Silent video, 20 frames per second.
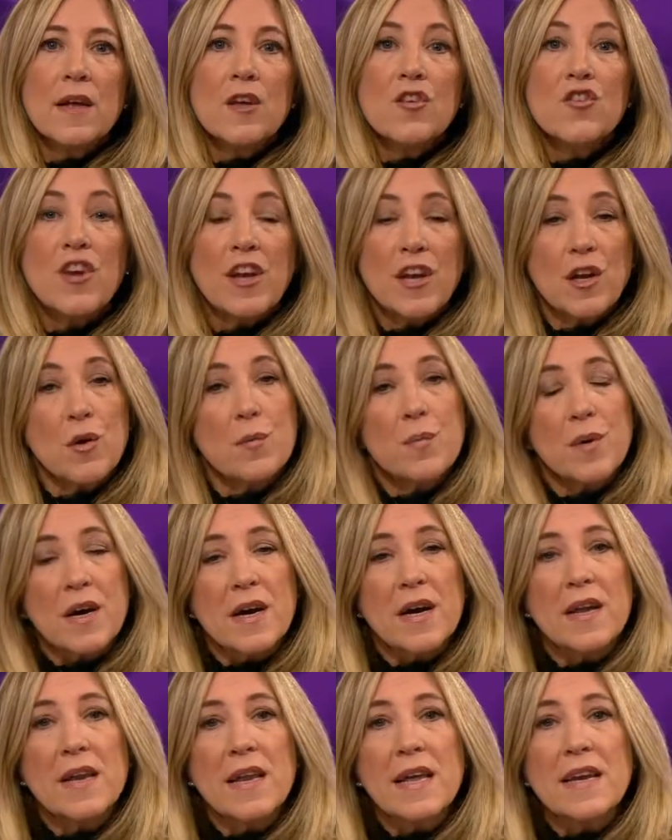Shane
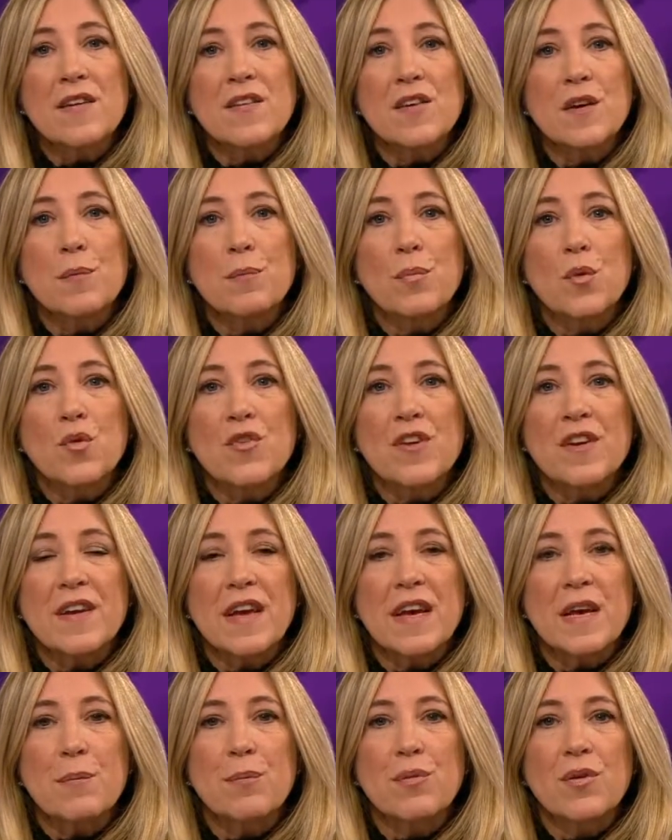O'Brien later boarded
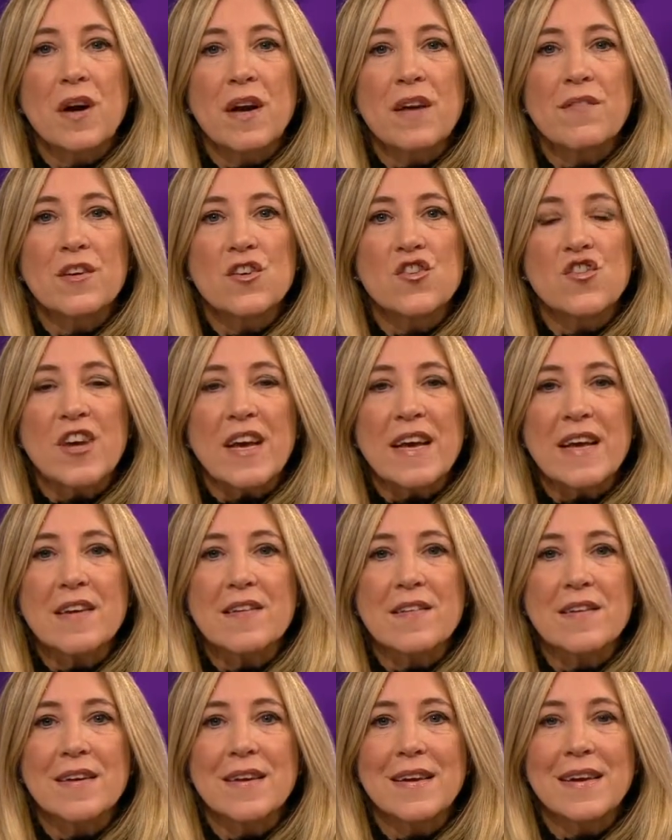a private
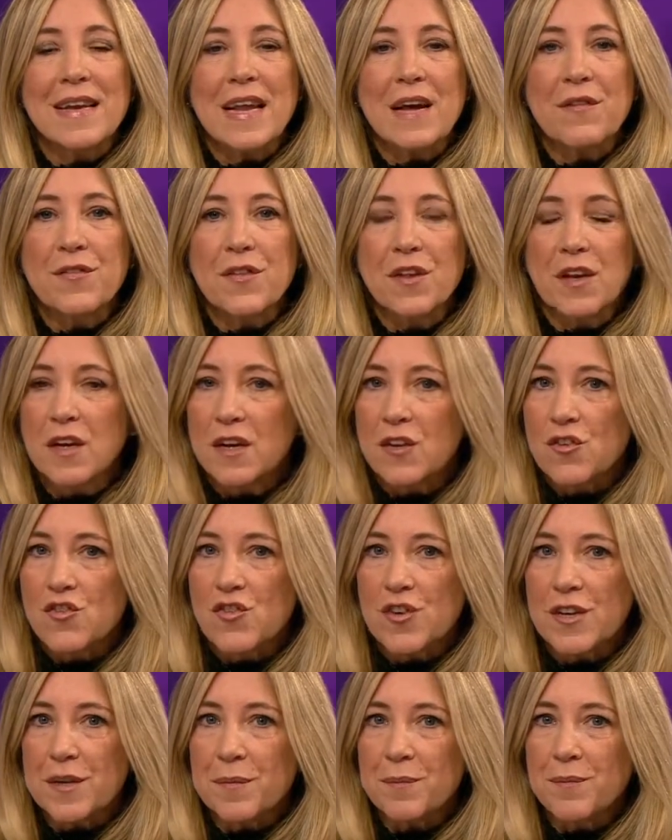jet, left the
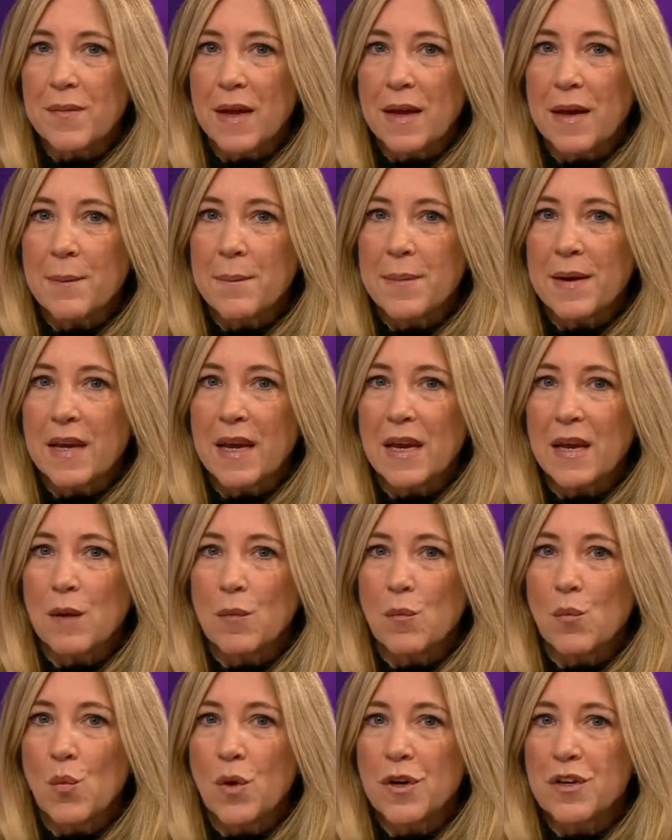country, and
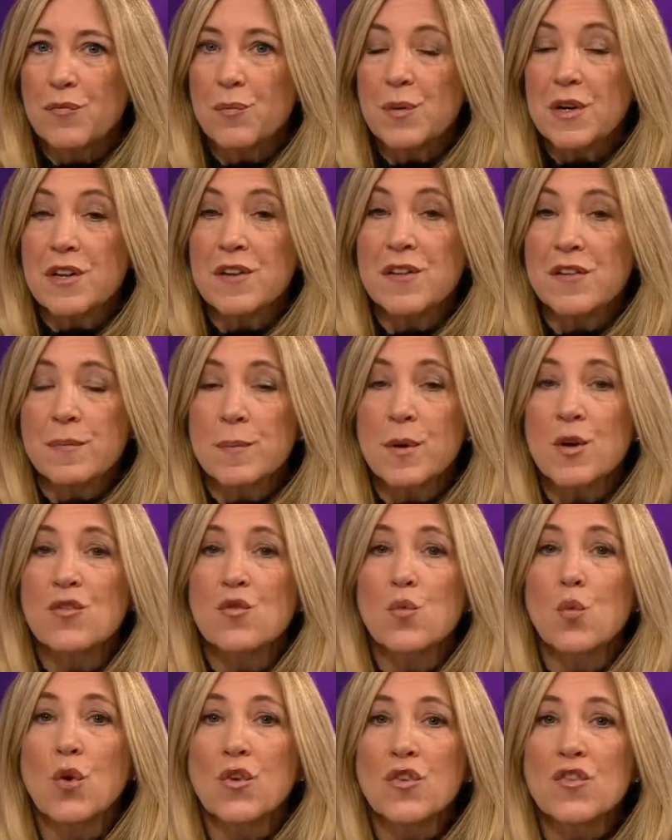became one of Britain's
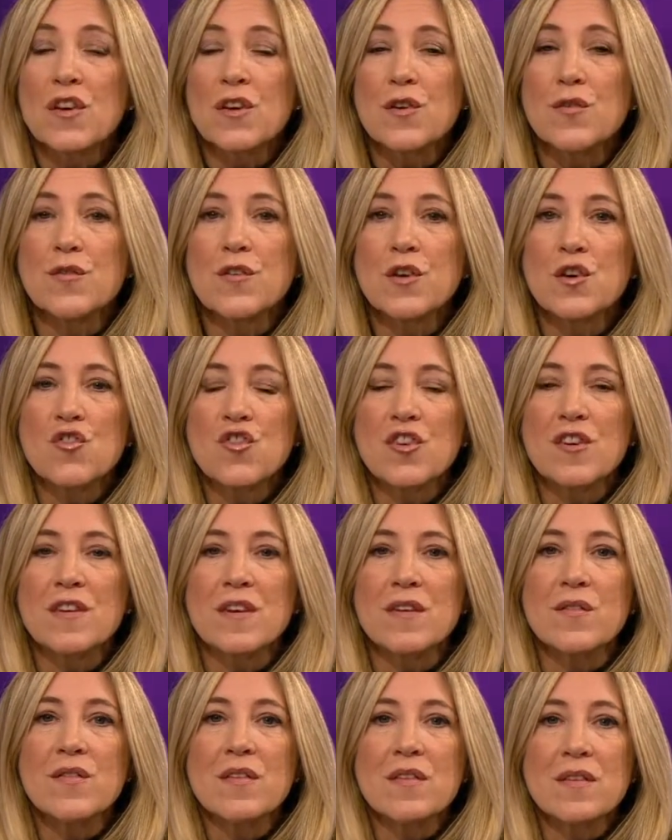most wanted
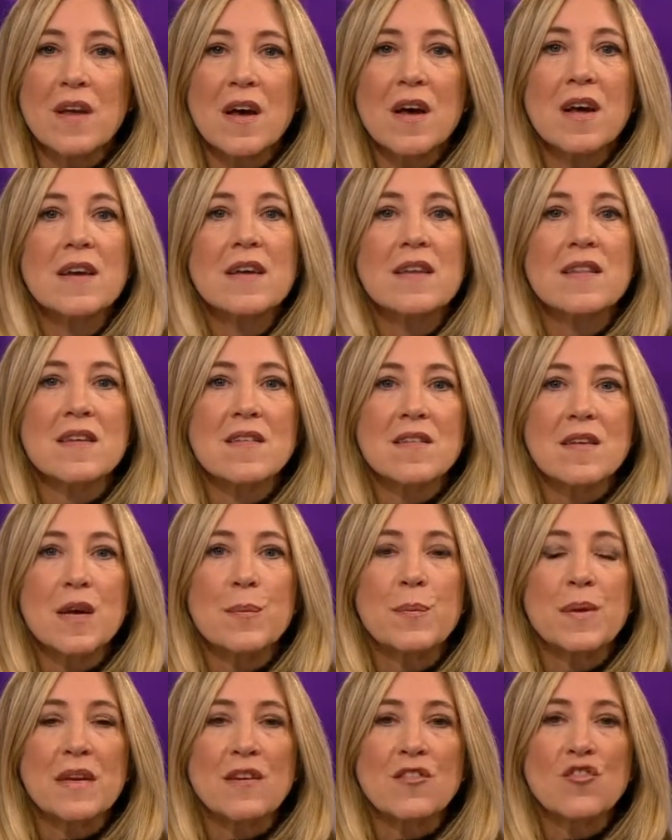fugitives. Earlier this year,
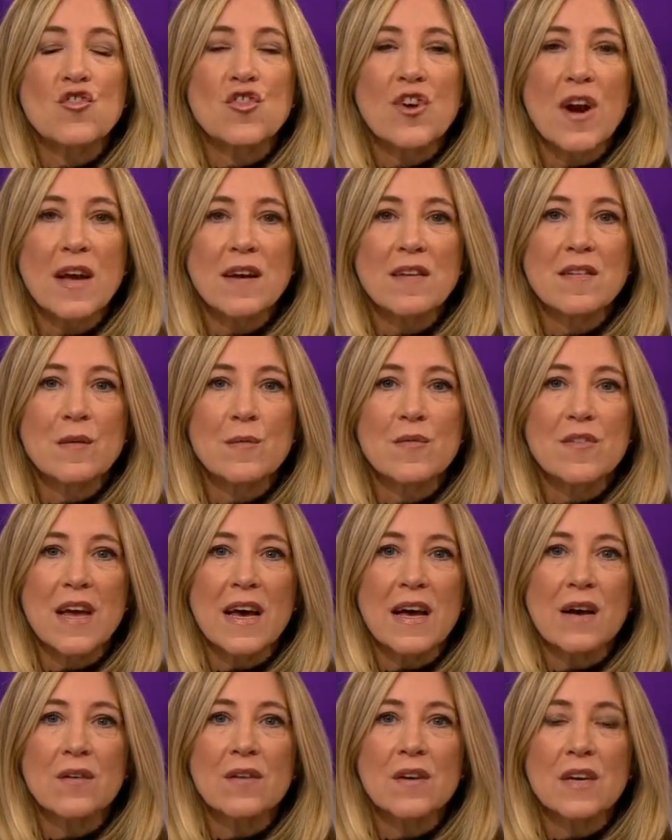police tracked him
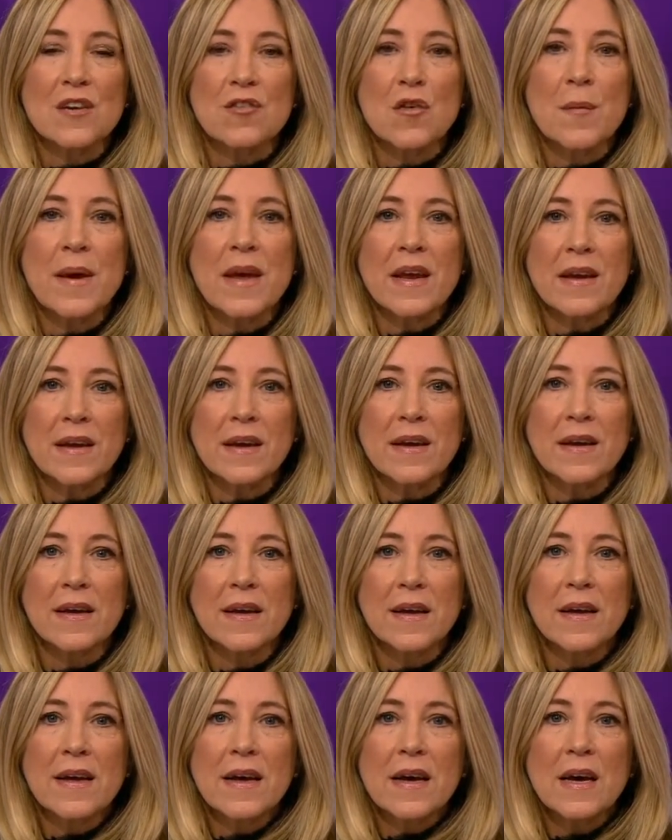down in Romania
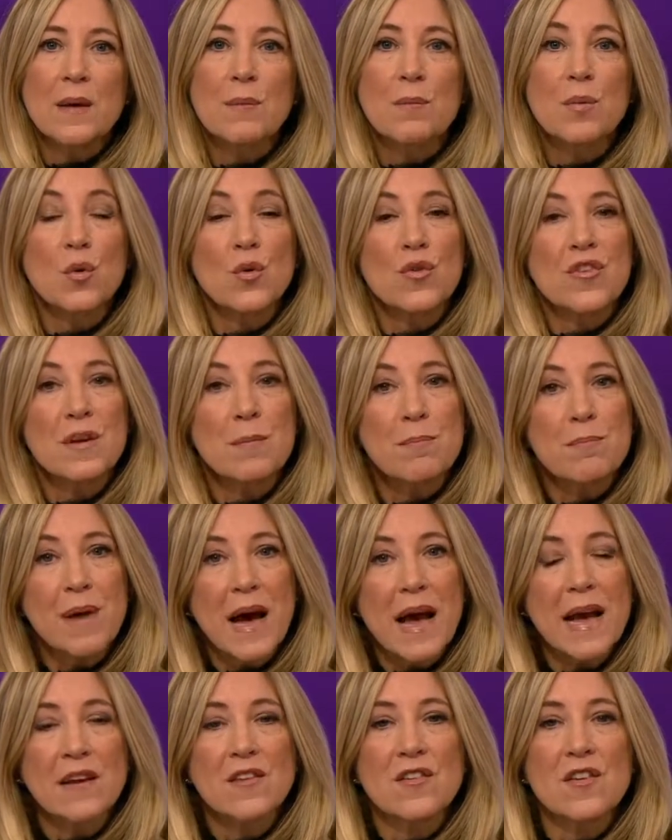and brought him
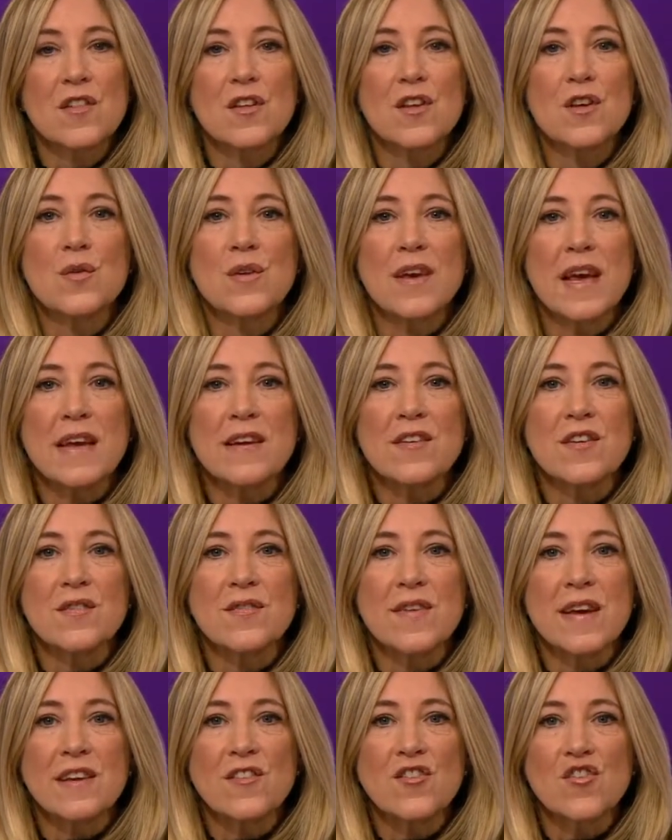back to the UK to
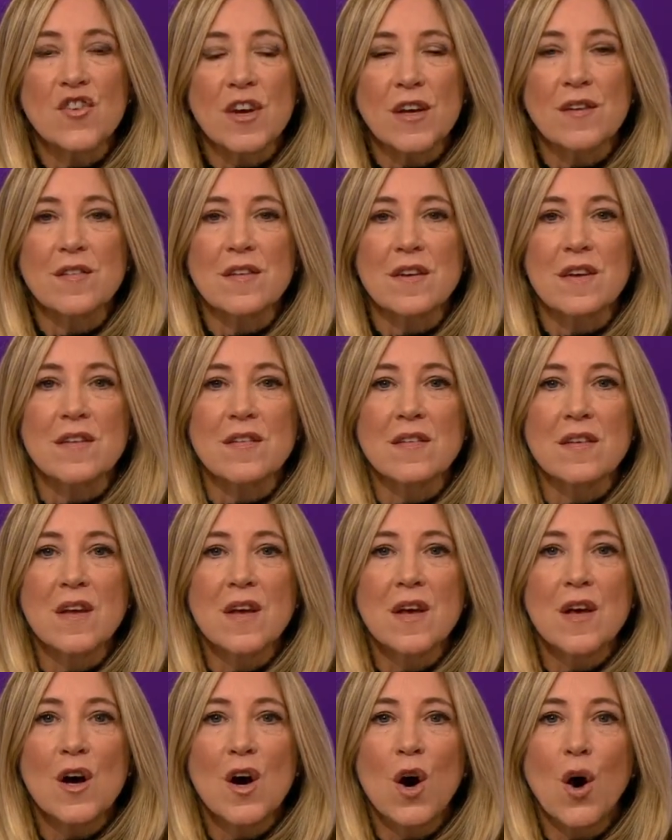face justice.
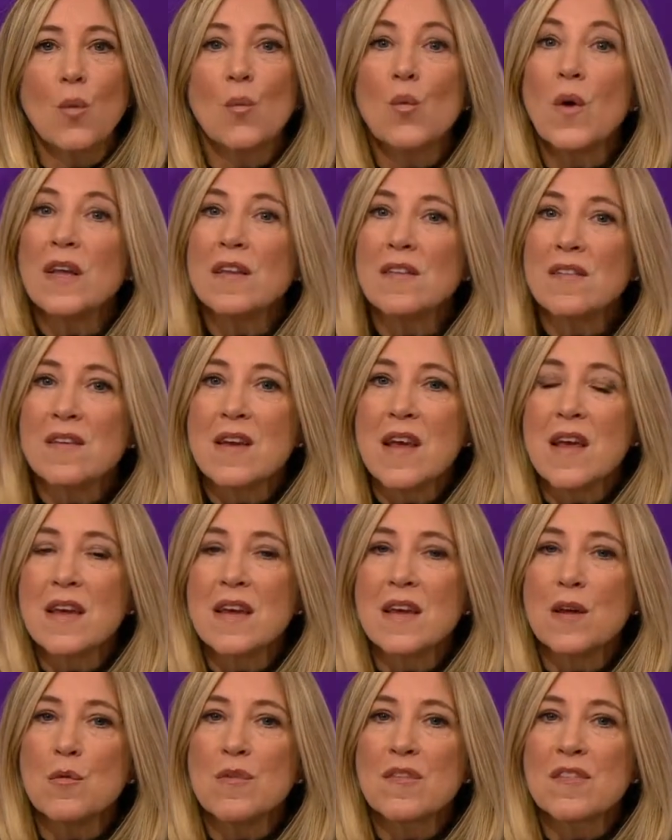On Wednesday,
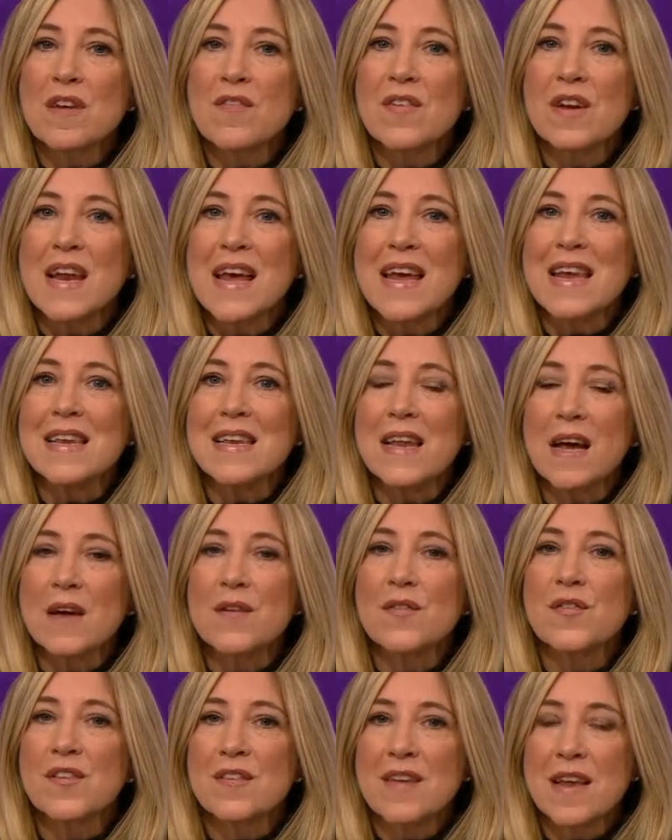he was given a
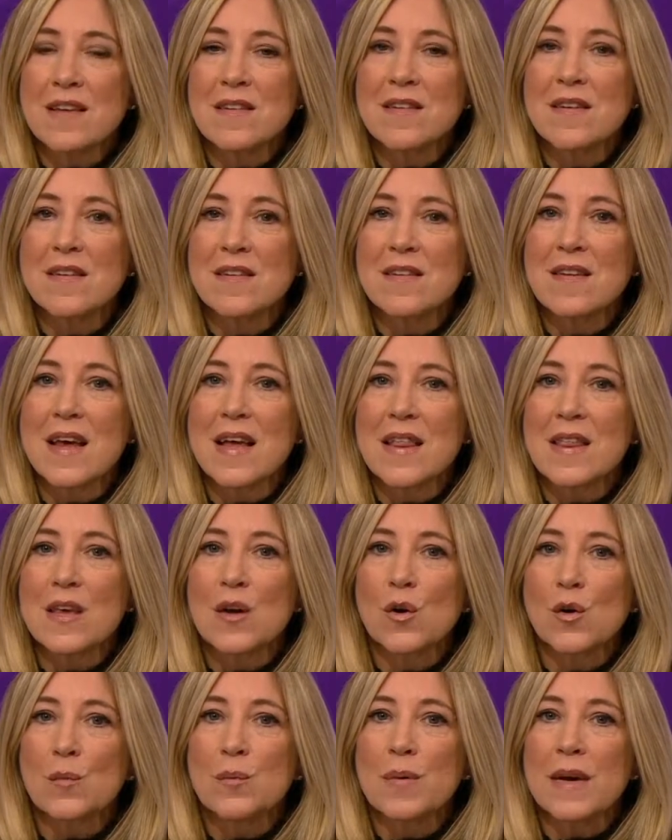life sentence at the
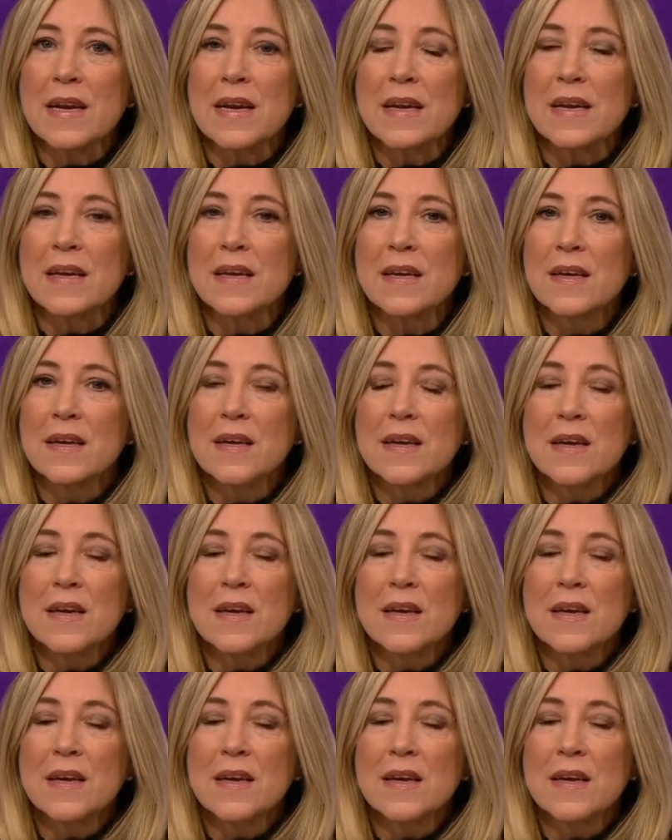Old Bailey.